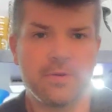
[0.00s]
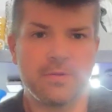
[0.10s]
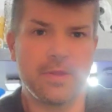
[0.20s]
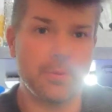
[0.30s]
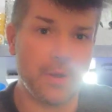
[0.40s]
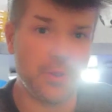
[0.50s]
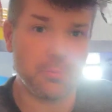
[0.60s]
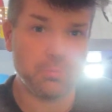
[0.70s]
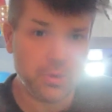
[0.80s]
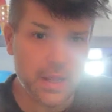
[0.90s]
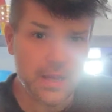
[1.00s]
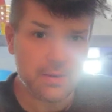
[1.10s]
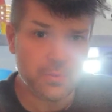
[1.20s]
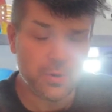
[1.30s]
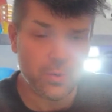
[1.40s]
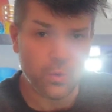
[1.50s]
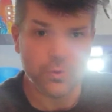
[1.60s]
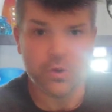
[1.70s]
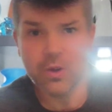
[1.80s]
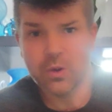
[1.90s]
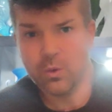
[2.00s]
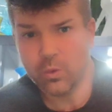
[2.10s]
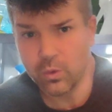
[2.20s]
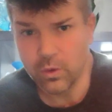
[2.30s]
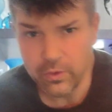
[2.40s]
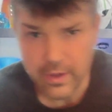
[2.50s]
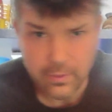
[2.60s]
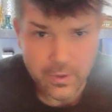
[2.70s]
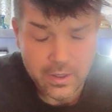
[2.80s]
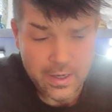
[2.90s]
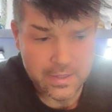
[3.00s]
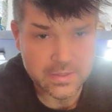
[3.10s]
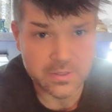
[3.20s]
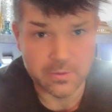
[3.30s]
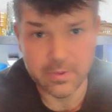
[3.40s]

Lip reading: were either platinum or gold, or they were costume.